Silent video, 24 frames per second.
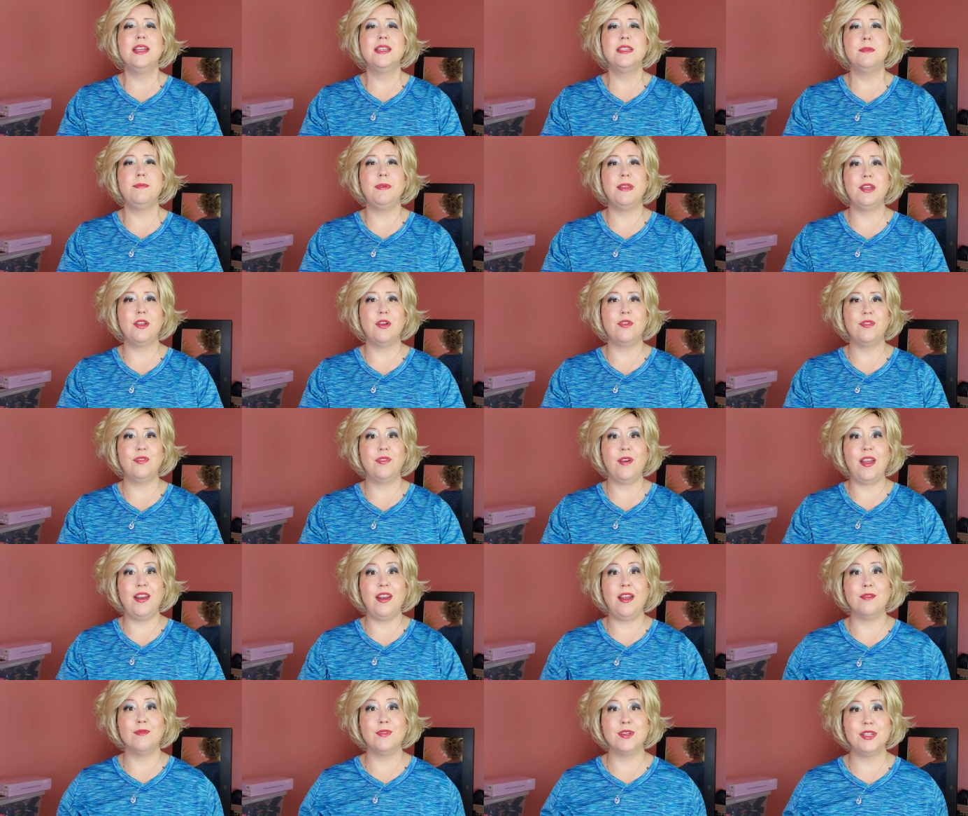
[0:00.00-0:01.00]
to be
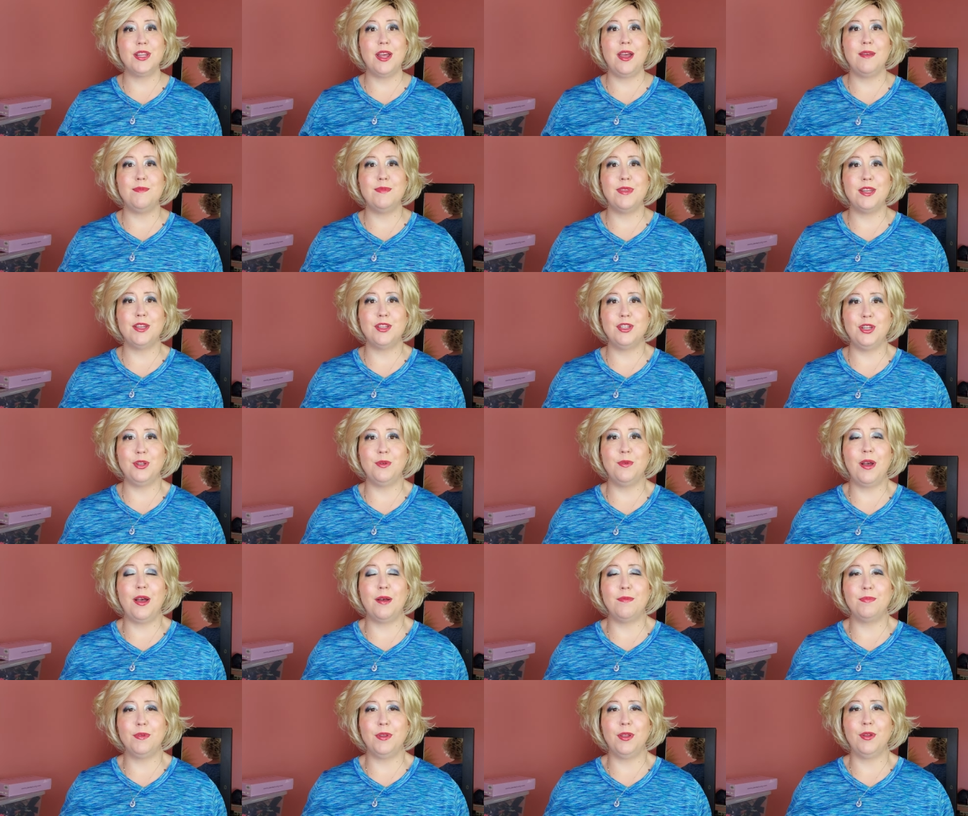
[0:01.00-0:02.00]
notified every time that a new
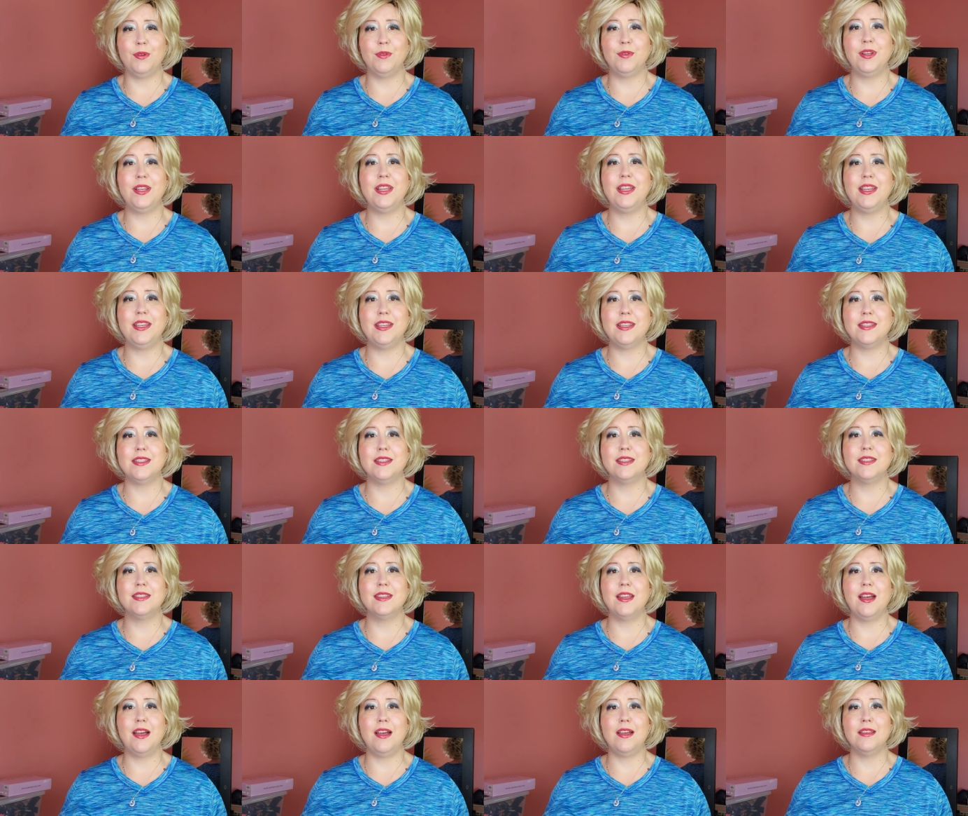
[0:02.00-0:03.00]
upload
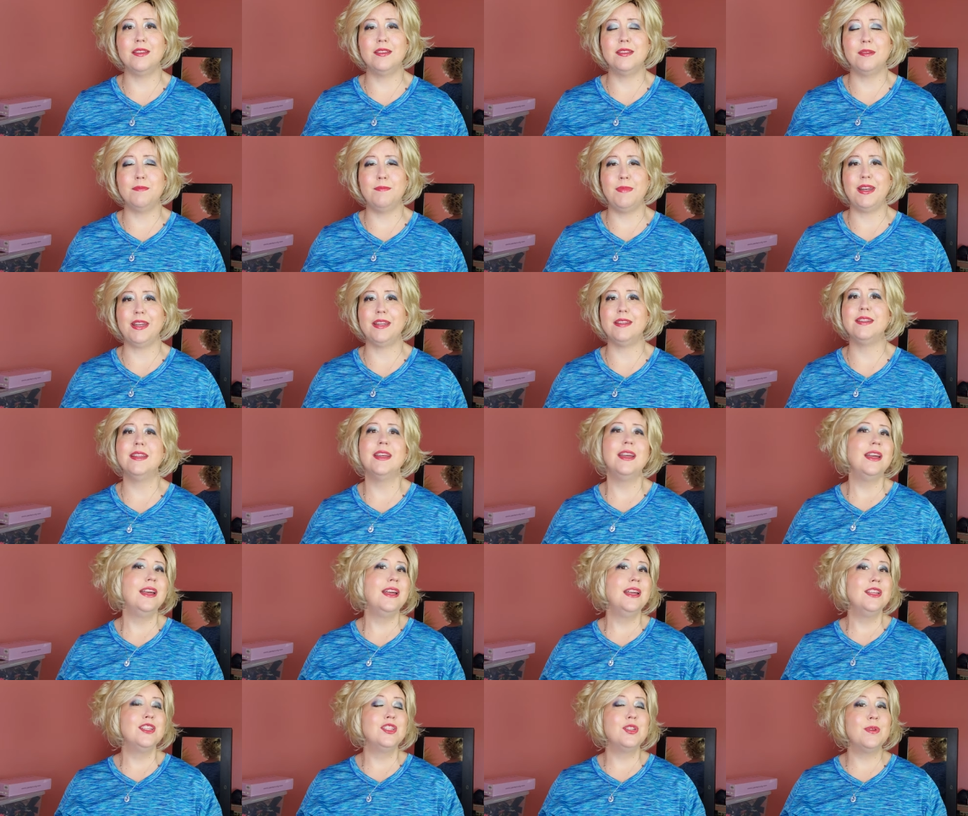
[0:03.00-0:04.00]
is uh, submitted.
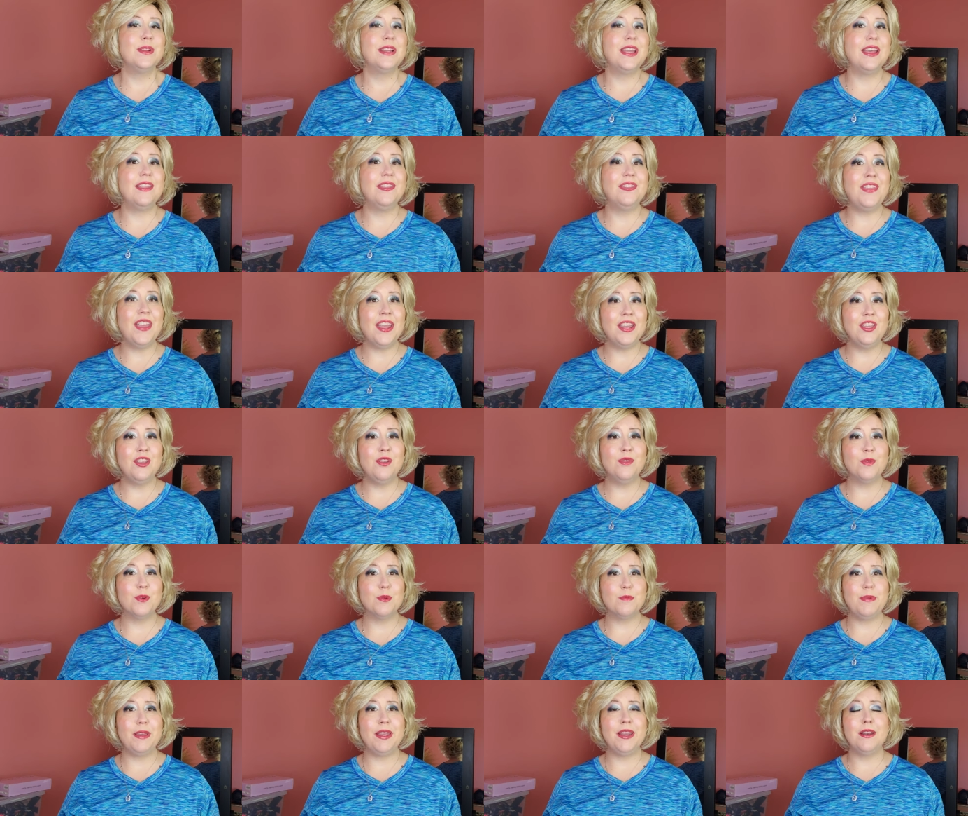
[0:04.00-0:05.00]
So again, thank you
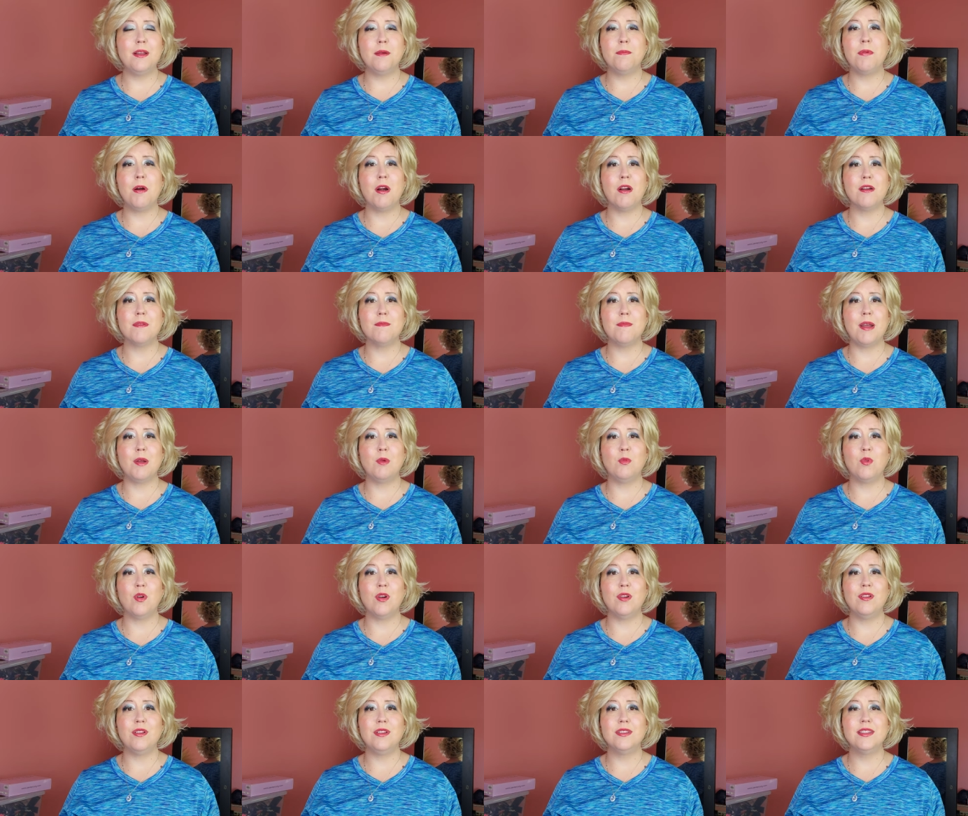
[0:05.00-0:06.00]
for being a part of my
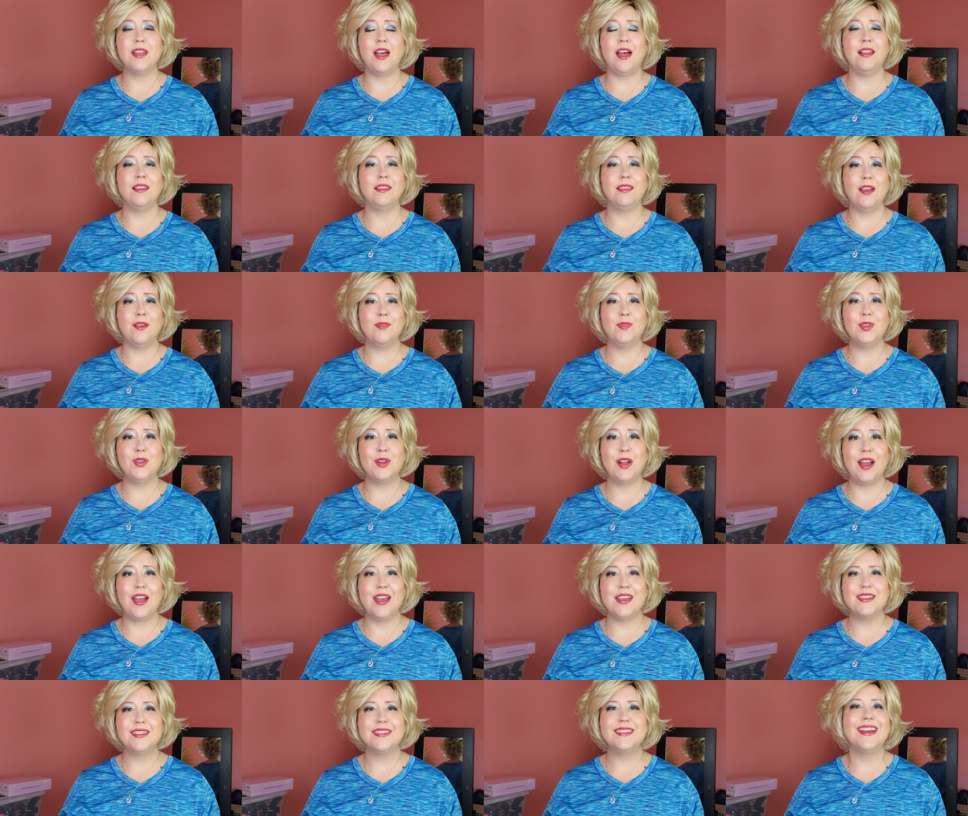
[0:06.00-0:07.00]
world. I love you
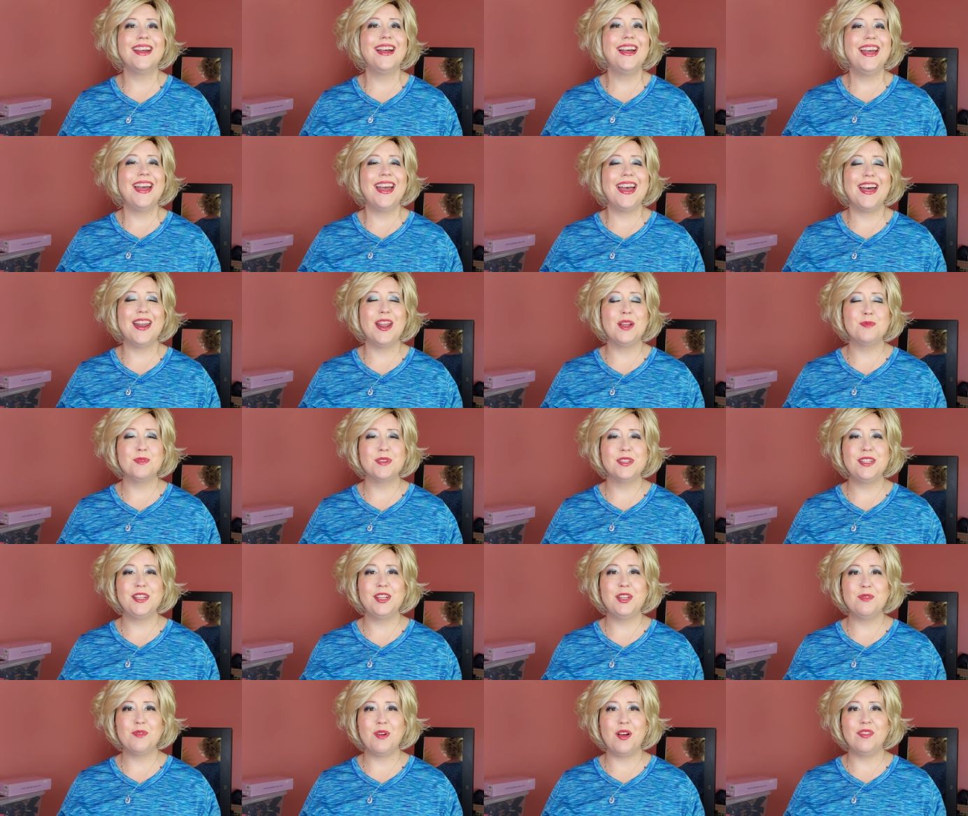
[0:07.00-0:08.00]
guys and I will
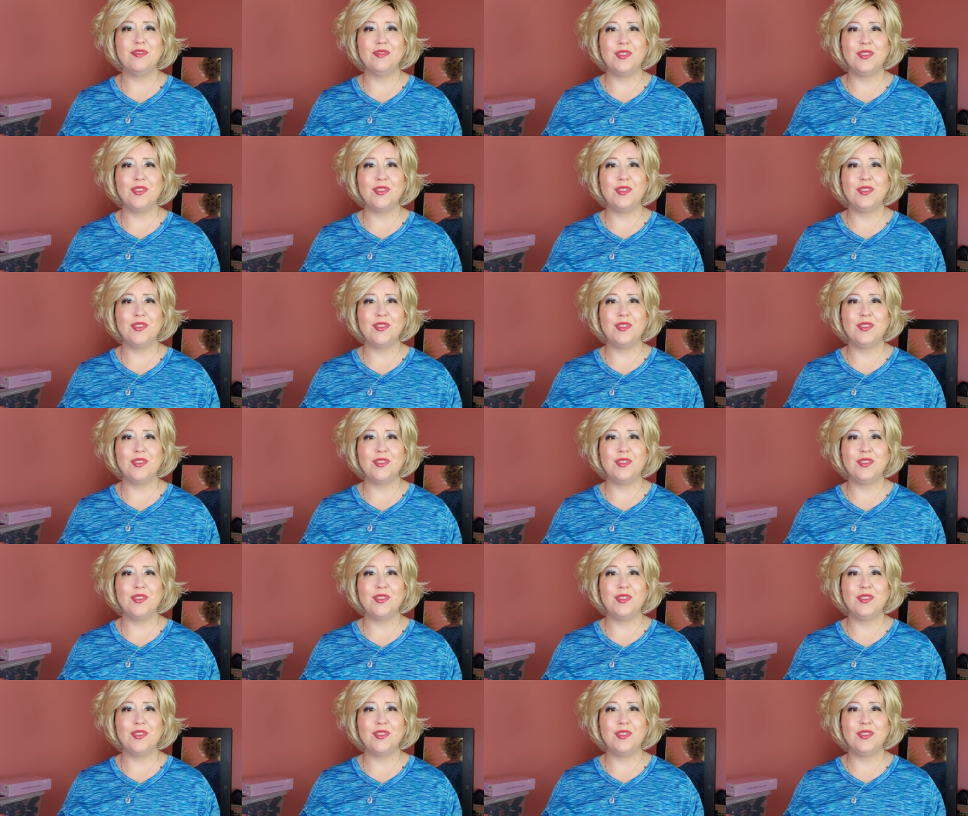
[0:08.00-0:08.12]
see you all